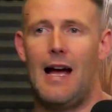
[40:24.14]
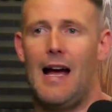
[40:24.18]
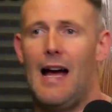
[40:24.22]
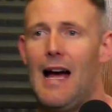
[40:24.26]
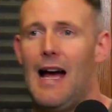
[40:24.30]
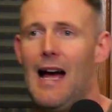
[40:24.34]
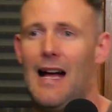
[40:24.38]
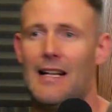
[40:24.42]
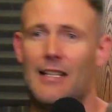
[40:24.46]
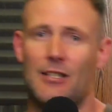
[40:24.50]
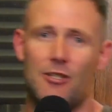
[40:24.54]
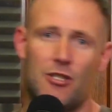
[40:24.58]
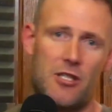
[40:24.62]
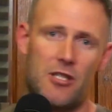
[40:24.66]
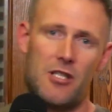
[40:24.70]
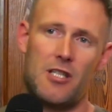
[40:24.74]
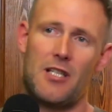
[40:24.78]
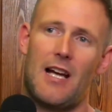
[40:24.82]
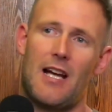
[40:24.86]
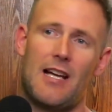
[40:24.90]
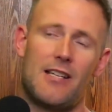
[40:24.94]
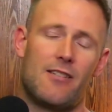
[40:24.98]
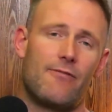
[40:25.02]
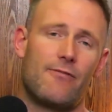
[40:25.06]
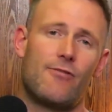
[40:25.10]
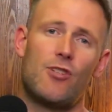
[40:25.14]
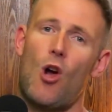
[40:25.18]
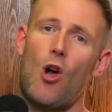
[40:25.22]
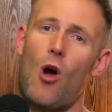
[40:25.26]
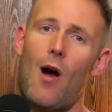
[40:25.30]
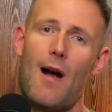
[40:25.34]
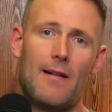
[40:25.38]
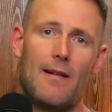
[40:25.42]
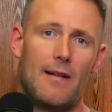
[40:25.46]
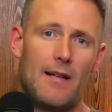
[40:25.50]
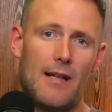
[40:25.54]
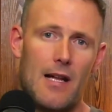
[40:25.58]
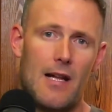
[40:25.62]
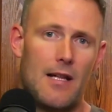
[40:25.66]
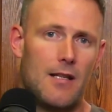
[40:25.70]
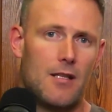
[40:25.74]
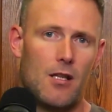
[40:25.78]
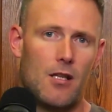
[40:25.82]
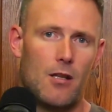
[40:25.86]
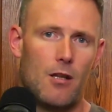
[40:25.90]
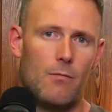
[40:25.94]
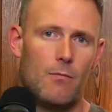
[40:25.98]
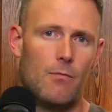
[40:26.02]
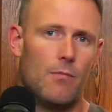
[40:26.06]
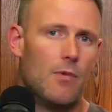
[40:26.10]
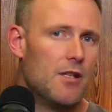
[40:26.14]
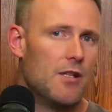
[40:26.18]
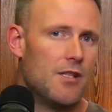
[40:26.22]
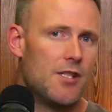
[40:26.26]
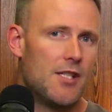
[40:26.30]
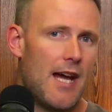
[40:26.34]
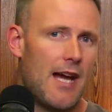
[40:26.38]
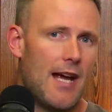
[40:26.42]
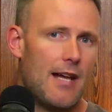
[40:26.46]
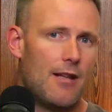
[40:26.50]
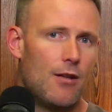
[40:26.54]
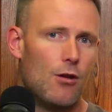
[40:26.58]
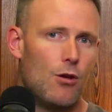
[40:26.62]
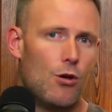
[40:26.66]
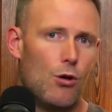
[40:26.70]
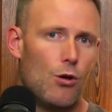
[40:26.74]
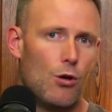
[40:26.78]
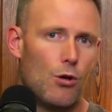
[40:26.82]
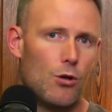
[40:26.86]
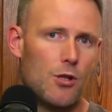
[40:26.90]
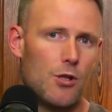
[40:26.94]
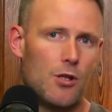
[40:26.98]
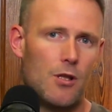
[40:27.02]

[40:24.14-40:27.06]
it's just a case of tightening into them and setting the hook.